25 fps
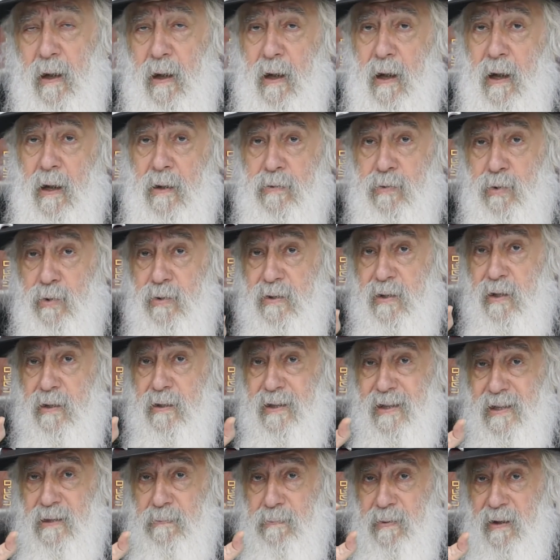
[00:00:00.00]
And to see
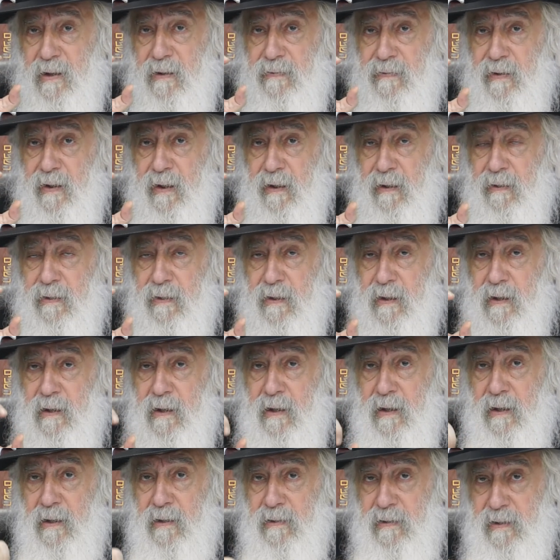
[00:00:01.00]
this big thing,
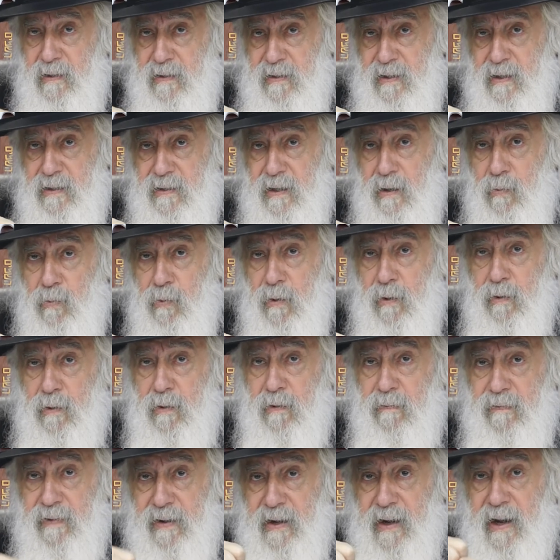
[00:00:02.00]
this is a work,
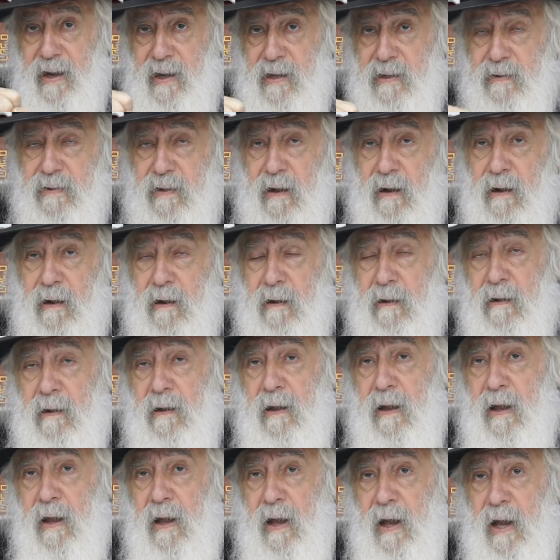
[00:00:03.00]
Vera'ita.
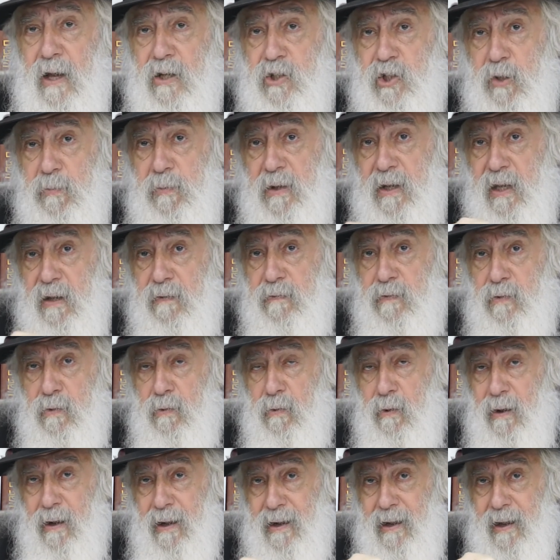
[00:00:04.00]
Hashem will give
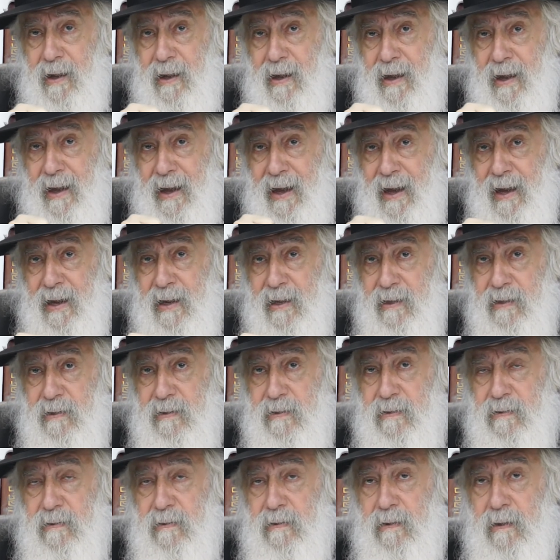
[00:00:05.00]
you
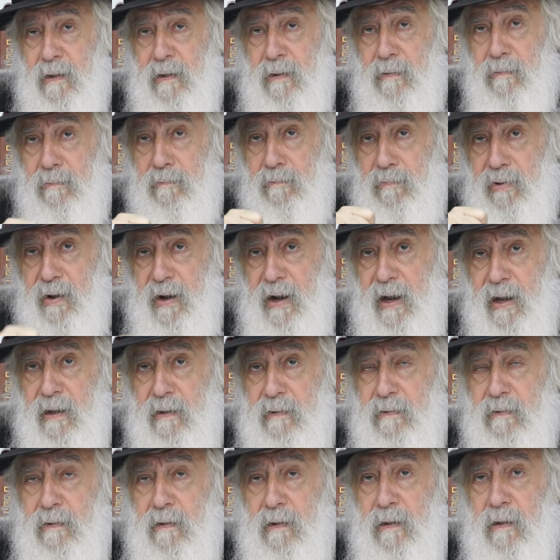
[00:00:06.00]
eyes,
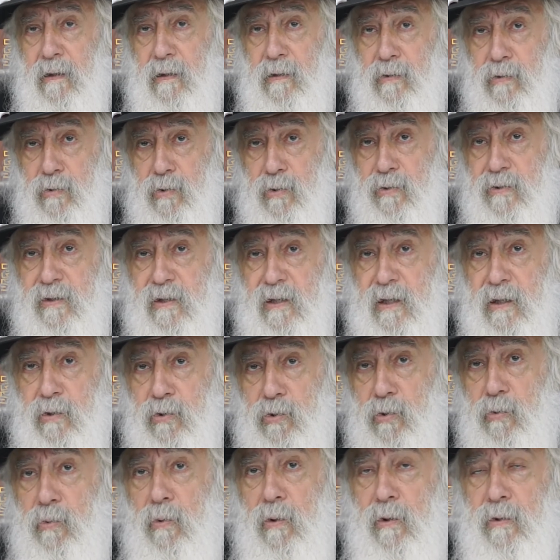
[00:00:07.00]
brain, to see,
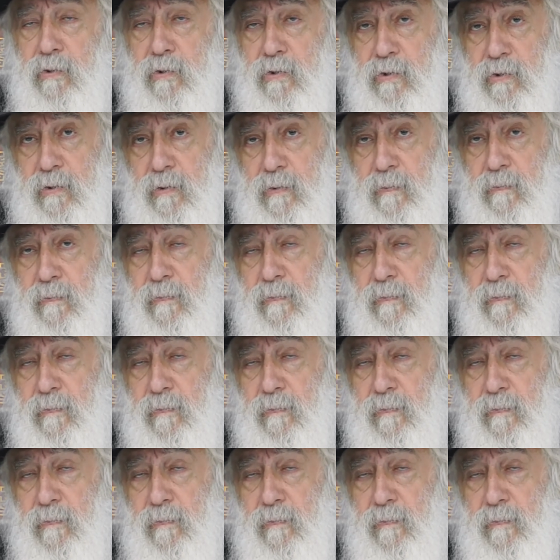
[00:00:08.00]
to watch.